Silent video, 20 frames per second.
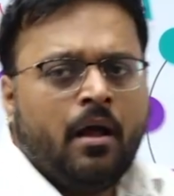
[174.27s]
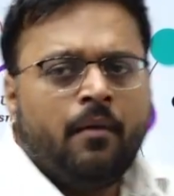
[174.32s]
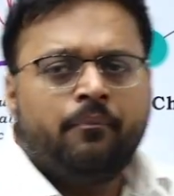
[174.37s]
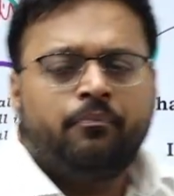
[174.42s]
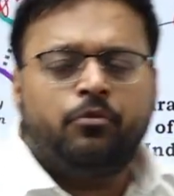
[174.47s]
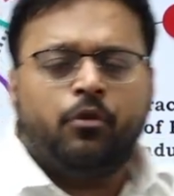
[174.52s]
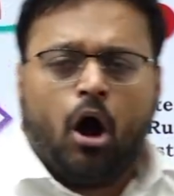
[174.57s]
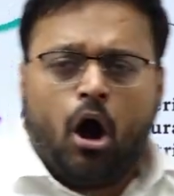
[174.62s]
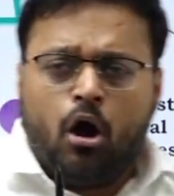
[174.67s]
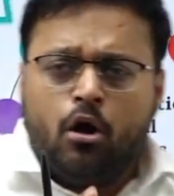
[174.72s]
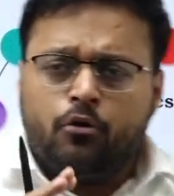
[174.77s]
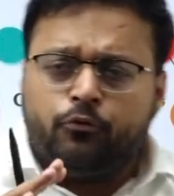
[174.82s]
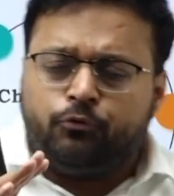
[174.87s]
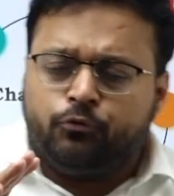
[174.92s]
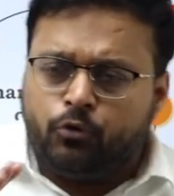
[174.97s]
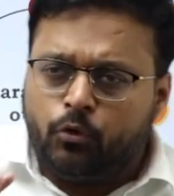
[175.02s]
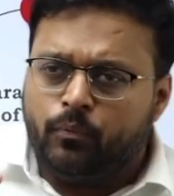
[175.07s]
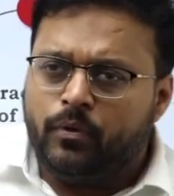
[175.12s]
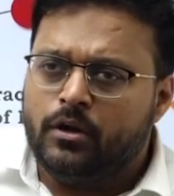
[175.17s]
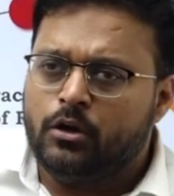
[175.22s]
Now, if
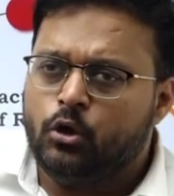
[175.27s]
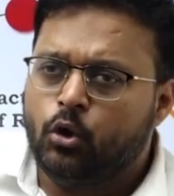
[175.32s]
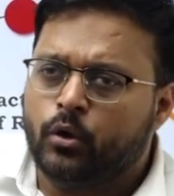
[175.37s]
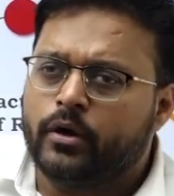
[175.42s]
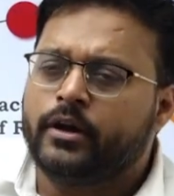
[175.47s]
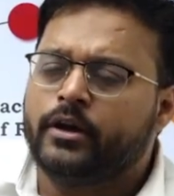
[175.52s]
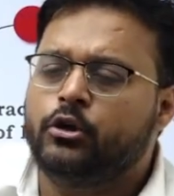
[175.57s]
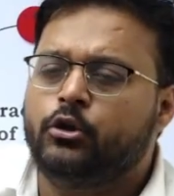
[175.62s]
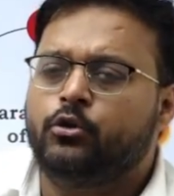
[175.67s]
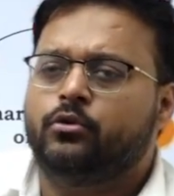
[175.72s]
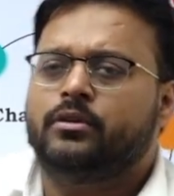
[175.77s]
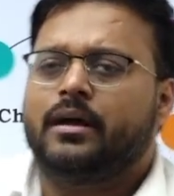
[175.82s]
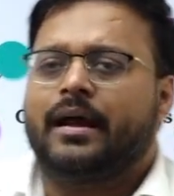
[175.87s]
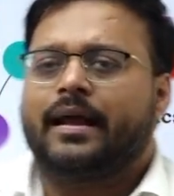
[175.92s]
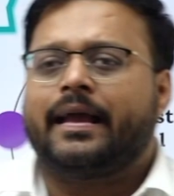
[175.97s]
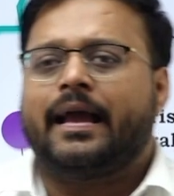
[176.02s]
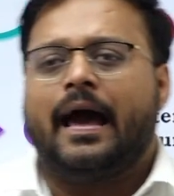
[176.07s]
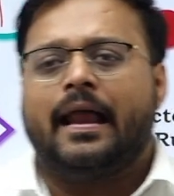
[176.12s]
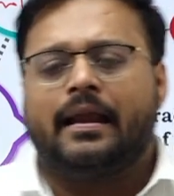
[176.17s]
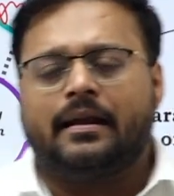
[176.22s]
you will look into the
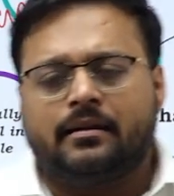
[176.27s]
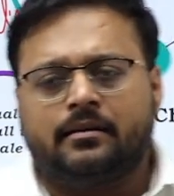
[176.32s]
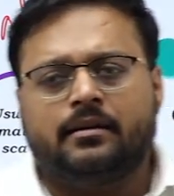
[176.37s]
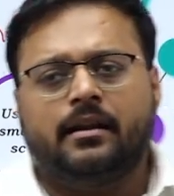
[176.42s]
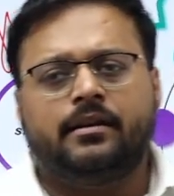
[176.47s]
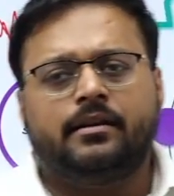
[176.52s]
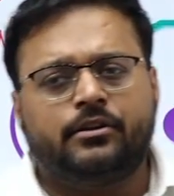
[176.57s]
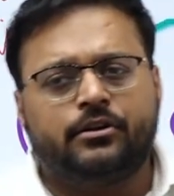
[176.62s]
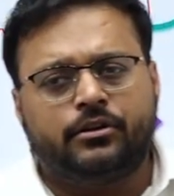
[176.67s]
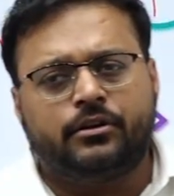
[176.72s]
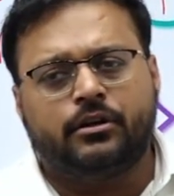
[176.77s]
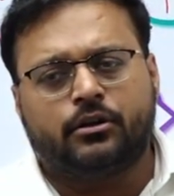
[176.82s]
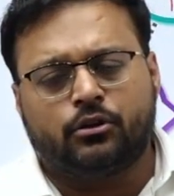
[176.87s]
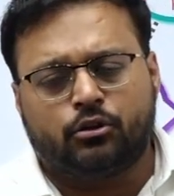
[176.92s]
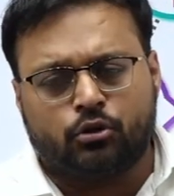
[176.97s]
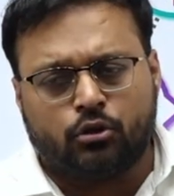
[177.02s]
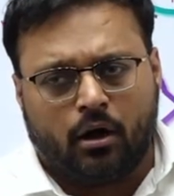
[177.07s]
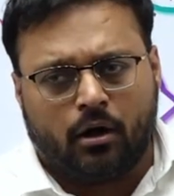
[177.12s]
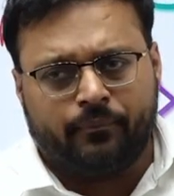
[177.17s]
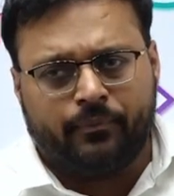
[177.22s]
characteristics
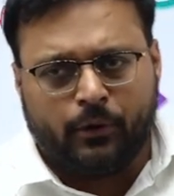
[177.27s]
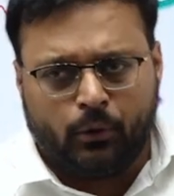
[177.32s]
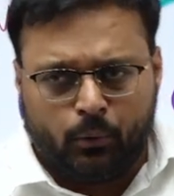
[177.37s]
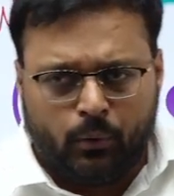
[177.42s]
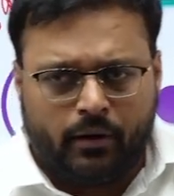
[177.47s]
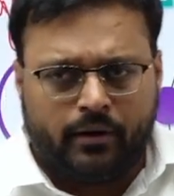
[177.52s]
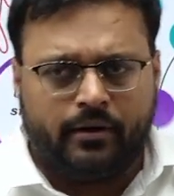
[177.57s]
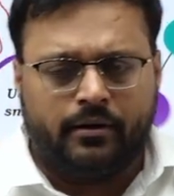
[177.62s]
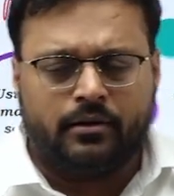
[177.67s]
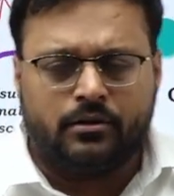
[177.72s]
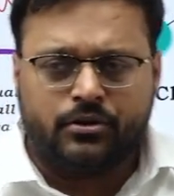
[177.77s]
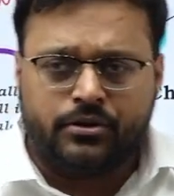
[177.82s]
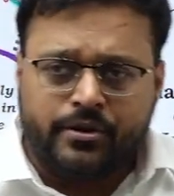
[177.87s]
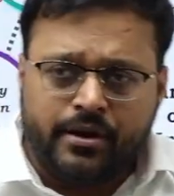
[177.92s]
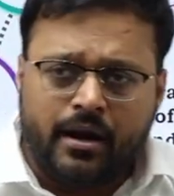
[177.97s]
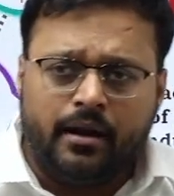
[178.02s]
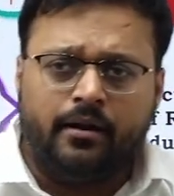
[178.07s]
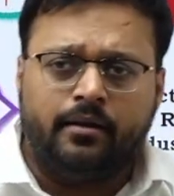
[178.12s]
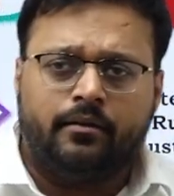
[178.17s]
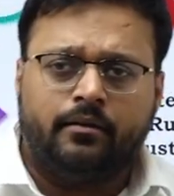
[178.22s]
of the rural
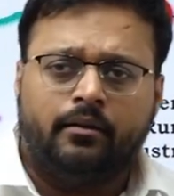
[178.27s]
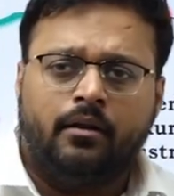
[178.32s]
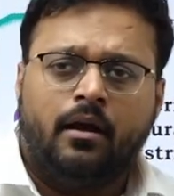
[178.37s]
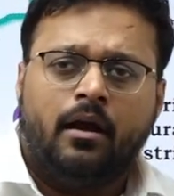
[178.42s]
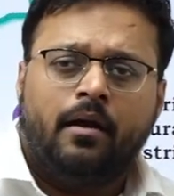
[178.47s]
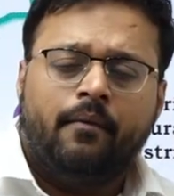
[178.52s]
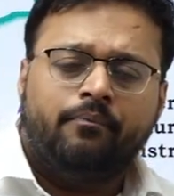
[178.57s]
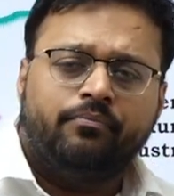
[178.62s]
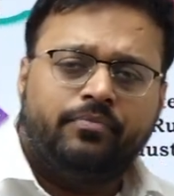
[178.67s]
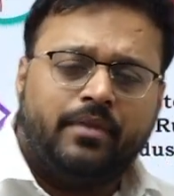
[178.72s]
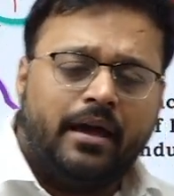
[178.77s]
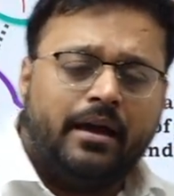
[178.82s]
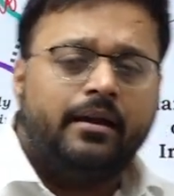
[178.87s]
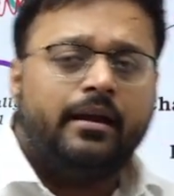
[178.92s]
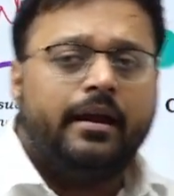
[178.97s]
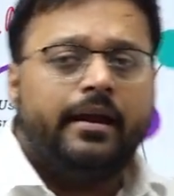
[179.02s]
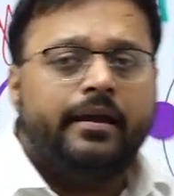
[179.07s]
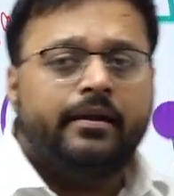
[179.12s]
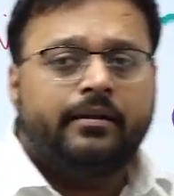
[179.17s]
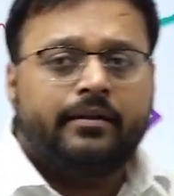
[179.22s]
industrial,
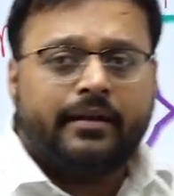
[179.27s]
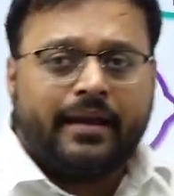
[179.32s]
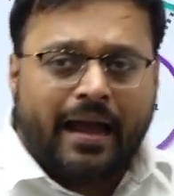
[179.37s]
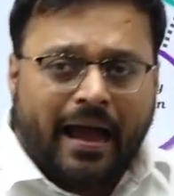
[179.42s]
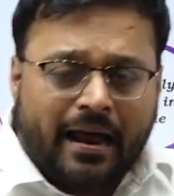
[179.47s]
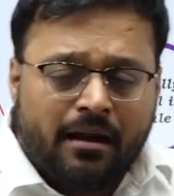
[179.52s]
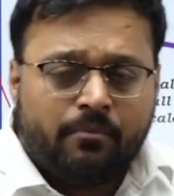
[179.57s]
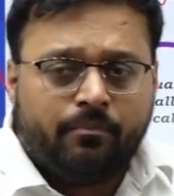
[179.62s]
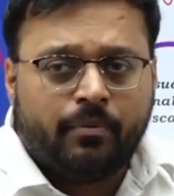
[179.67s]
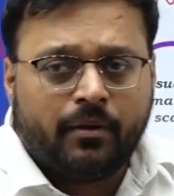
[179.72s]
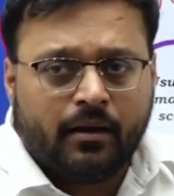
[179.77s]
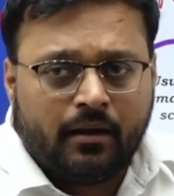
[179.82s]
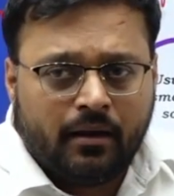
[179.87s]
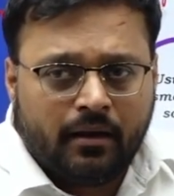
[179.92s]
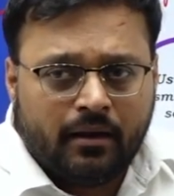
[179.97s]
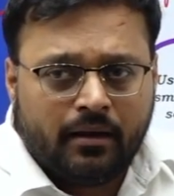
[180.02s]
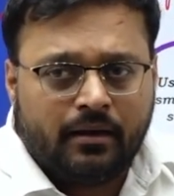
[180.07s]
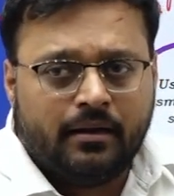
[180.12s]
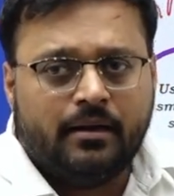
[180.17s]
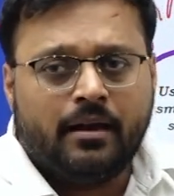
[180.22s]
then it can be
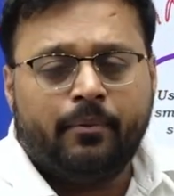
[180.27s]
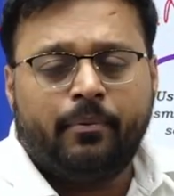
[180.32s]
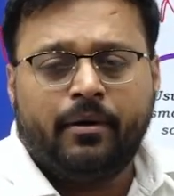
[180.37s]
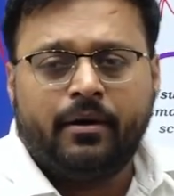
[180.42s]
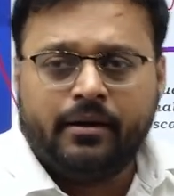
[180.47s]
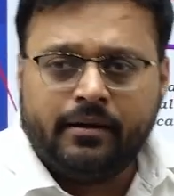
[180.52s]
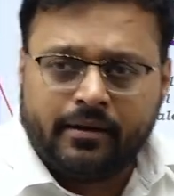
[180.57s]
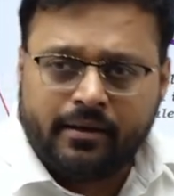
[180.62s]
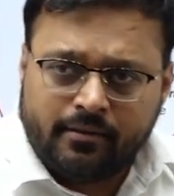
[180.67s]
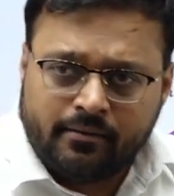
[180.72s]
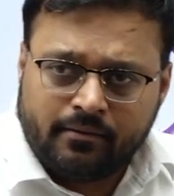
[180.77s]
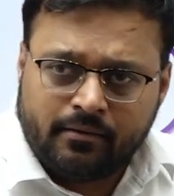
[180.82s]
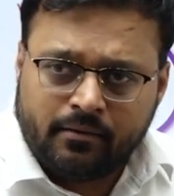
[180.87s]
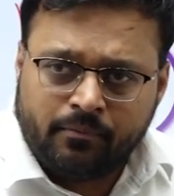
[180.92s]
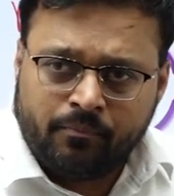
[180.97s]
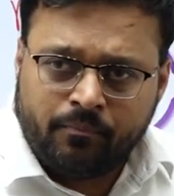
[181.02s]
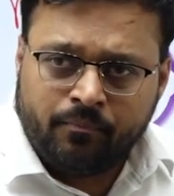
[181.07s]
labor intensive.